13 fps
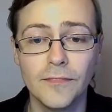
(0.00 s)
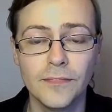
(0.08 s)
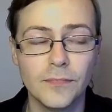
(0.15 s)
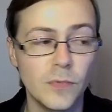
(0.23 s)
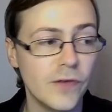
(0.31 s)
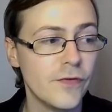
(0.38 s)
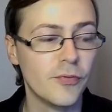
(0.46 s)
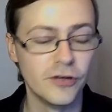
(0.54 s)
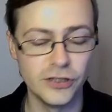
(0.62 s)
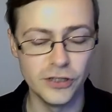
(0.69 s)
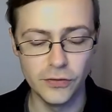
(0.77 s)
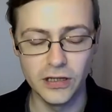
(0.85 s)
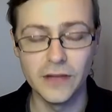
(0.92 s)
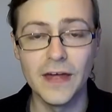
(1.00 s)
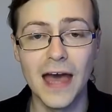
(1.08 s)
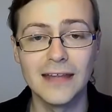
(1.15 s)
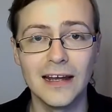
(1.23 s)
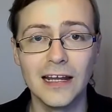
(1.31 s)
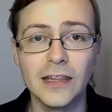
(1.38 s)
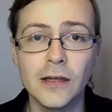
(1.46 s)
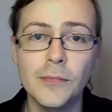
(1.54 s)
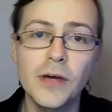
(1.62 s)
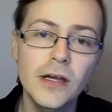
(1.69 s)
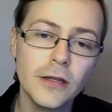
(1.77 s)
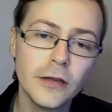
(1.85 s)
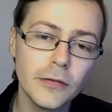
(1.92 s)
with a producer there telling them,
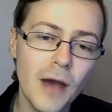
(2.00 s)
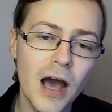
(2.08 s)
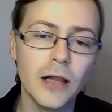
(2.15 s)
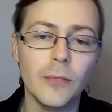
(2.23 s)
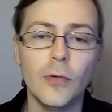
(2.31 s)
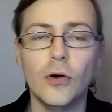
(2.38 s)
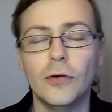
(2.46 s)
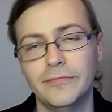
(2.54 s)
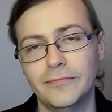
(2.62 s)
smile more.